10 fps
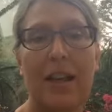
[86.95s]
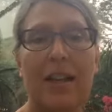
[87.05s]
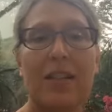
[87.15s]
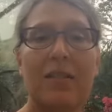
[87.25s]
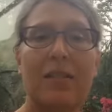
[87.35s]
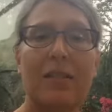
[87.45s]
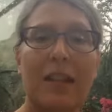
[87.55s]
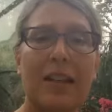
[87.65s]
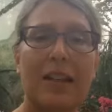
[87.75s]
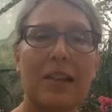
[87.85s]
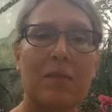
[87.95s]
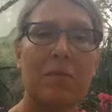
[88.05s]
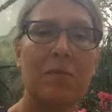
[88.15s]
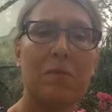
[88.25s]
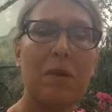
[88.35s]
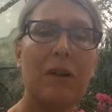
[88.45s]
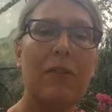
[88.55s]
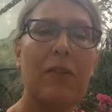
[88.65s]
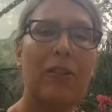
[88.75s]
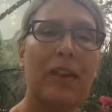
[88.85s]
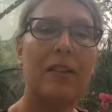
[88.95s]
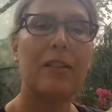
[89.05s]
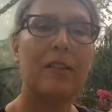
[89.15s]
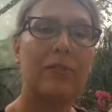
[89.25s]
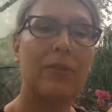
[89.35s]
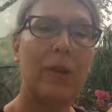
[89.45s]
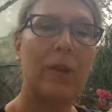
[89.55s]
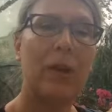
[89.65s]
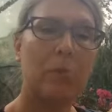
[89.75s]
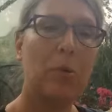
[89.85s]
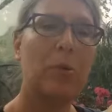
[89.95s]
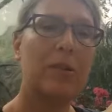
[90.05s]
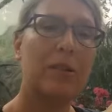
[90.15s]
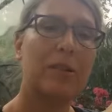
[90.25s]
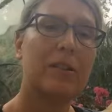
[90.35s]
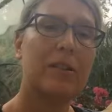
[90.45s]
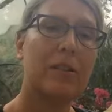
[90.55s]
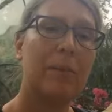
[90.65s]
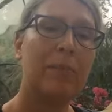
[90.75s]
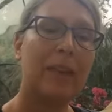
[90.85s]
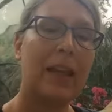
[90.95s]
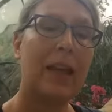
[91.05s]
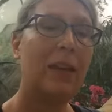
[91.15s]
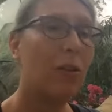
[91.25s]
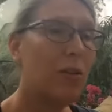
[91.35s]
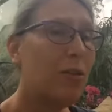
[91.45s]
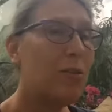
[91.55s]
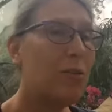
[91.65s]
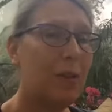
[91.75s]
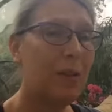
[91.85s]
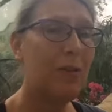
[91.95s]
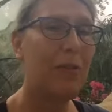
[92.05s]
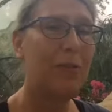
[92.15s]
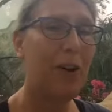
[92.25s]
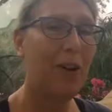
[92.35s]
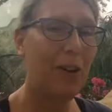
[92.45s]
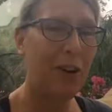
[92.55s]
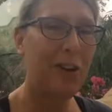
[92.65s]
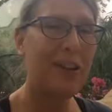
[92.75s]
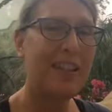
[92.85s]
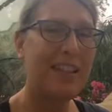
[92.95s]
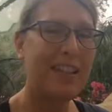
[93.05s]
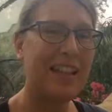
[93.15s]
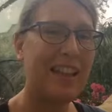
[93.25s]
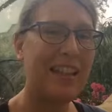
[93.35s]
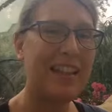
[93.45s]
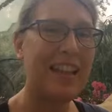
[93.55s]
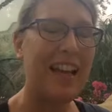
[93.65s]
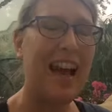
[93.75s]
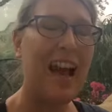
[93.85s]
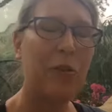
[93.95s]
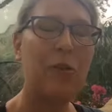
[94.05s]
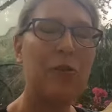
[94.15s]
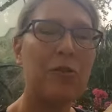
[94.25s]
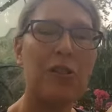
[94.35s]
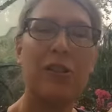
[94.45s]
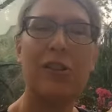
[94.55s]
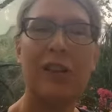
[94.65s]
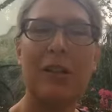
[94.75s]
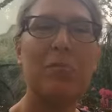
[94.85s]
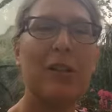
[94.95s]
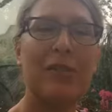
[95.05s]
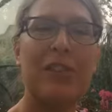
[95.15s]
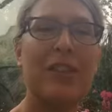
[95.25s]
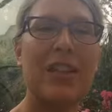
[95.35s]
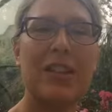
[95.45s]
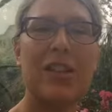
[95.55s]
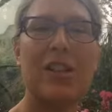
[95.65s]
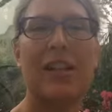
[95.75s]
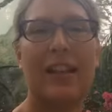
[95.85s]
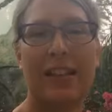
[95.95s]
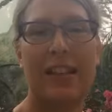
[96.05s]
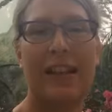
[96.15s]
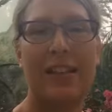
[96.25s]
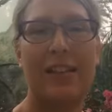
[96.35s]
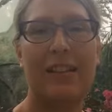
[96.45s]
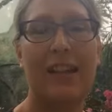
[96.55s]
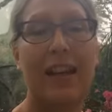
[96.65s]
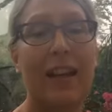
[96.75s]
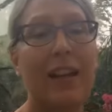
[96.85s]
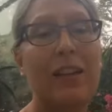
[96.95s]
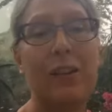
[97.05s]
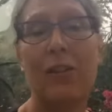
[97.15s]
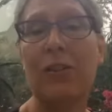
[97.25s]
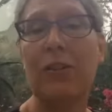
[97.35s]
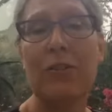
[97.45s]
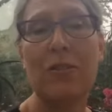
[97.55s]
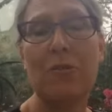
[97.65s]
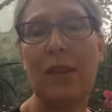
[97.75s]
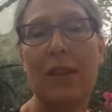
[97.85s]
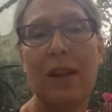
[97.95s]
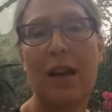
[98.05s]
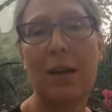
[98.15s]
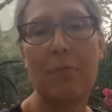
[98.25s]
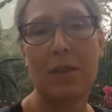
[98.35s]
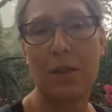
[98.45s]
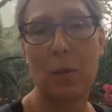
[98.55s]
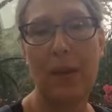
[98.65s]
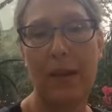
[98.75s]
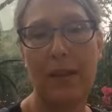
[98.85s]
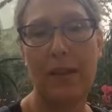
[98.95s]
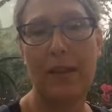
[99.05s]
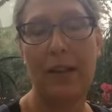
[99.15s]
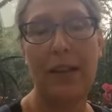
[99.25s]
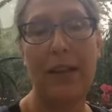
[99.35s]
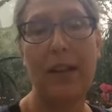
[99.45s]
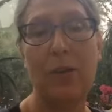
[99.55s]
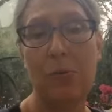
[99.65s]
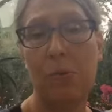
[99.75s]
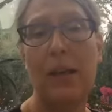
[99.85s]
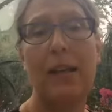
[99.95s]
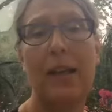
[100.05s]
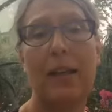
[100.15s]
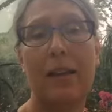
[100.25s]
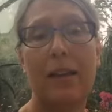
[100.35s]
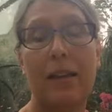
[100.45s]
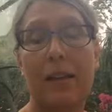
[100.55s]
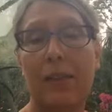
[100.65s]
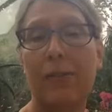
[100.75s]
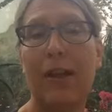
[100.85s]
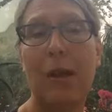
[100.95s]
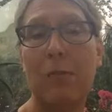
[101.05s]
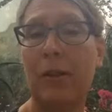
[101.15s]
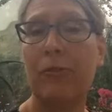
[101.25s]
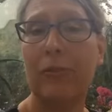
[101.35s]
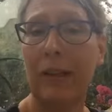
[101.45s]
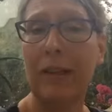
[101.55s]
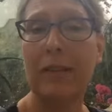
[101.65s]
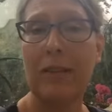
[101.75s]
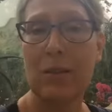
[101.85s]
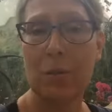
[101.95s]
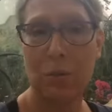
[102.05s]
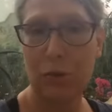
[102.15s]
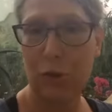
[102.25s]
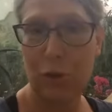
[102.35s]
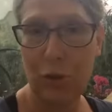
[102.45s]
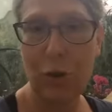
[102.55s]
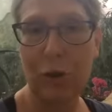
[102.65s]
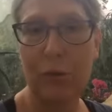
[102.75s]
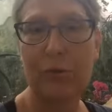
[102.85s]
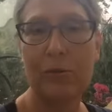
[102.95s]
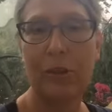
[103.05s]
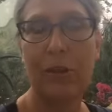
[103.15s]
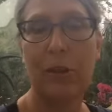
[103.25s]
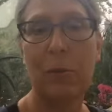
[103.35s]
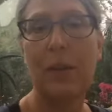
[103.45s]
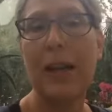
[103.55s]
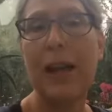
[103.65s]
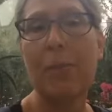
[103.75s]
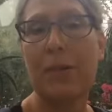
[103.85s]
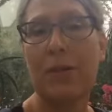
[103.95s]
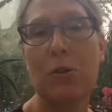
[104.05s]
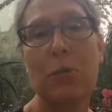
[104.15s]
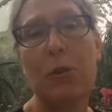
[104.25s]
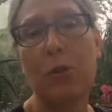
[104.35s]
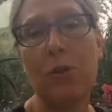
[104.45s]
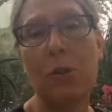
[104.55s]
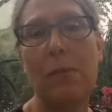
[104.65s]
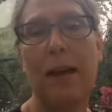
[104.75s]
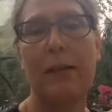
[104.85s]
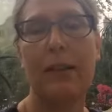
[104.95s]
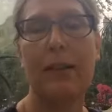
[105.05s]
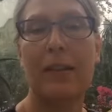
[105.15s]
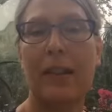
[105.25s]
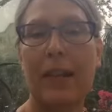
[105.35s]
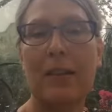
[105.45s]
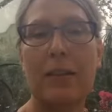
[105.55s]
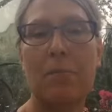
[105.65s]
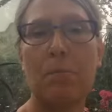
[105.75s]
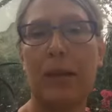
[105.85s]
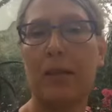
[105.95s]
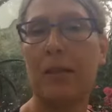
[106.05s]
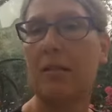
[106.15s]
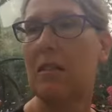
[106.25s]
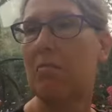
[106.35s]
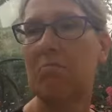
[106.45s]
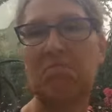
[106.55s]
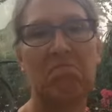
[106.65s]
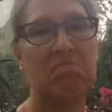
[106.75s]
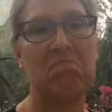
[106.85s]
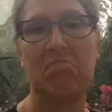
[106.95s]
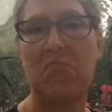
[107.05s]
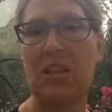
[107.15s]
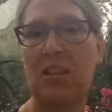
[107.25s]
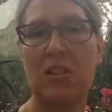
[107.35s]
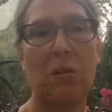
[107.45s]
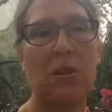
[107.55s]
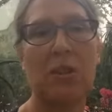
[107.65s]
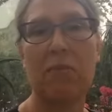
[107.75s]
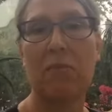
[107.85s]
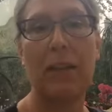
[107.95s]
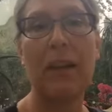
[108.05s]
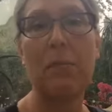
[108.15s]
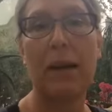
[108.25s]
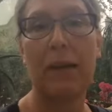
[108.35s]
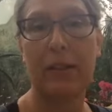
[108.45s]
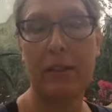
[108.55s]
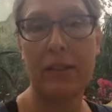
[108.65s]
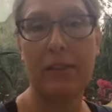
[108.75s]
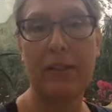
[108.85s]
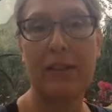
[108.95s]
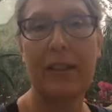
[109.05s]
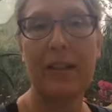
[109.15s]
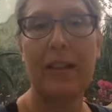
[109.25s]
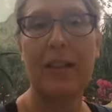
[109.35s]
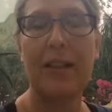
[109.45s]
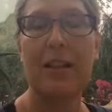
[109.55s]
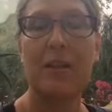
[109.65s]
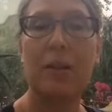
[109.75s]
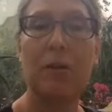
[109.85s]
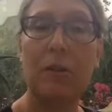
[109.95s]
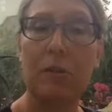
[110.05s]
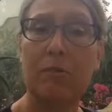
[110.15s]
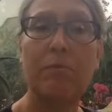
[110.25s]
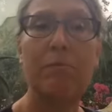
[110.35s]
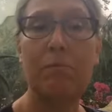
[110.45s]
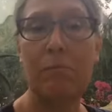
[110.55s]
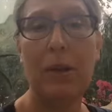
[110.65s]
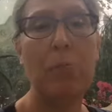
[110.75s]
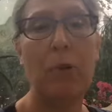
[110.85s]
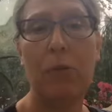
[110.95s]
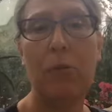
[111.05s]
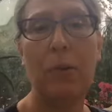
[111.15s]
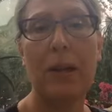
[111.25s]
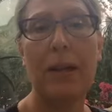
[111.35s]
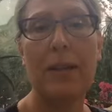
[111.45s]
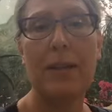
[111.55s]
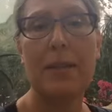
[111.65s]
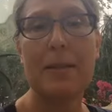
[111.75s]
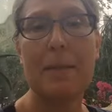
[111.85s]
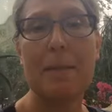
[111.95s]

So that's one of the things that are very important, and also one of the hardest things. How do you start up a conversation like that? It could also be the opposite way. It could be like the family and friends want to know, you know, what happens, should we talk about it? And the cancer patients just don't want to think about it even. So it could be both ways.